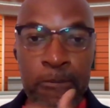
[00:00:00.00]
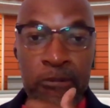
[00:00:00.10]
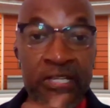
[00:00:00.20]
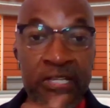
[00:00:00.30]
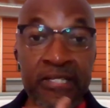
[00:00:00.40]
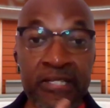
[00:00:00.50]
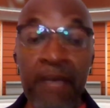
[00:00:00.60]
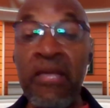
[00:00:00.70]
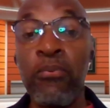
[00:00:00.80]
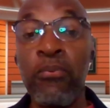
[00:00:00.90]
reasons
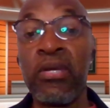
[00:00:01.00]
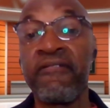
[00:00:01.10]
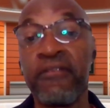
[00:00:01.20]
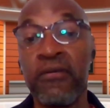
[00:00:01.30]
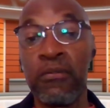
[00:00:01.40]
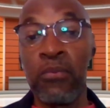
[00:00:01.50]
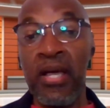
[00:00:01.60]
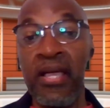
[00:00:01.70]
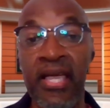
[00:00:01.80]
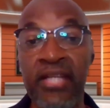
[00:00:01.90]
that people give for
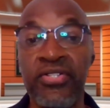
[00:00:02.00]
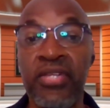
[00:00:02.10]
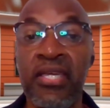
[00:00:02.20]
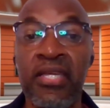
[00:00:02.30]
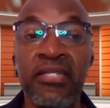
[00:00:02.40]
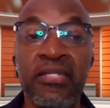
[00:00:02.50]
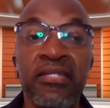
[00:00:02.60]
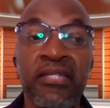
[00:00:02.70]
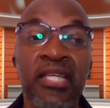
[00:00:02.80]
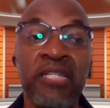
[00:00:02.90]
why age
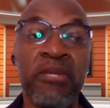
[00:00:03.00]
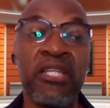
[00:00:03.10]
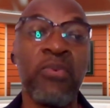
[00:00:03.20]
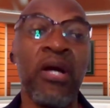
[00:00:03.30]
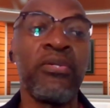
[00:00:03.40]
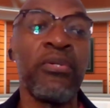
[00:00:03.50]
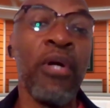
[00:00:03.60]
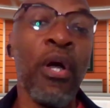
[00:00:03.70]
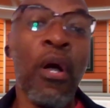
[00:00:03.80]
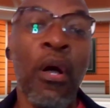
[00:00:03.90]
dating takes place. Why
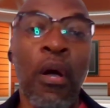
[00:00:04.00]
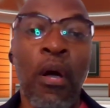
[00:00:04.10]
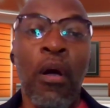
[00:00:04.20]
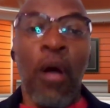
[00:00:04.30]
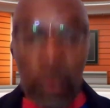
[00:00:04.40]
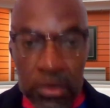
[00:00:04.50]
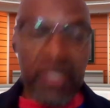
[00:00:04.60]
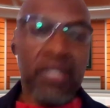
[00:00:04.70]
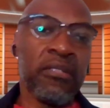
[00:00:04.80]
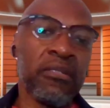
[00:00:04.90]
do
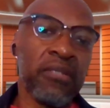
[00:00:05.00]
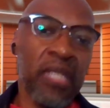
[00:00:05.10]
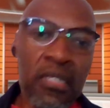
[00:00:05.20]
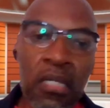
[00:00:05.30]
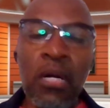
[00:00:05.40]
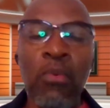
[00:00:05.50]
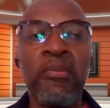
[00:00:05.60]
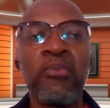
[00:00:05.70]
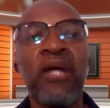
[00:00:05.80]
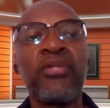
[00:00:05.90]
older men date younger
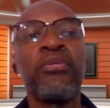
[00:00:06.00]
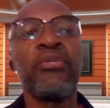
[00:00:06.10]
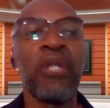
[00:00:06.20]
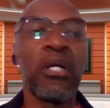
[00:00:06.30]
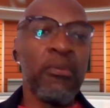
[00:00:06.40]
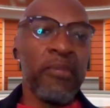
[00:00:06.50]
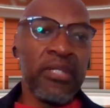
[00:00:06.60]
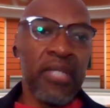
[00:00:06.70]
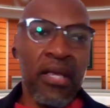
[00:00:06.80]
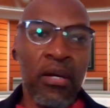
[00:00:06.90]
women? Why do younger
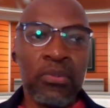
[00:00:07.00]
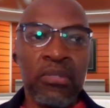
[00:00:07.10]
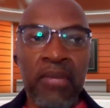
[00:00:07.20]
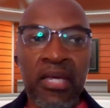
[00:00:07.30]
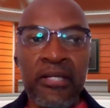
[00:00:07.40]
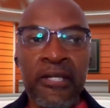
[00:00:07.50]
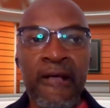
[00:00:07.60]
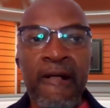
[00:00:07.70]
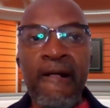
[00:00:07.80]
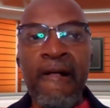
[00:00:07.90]
women date older men?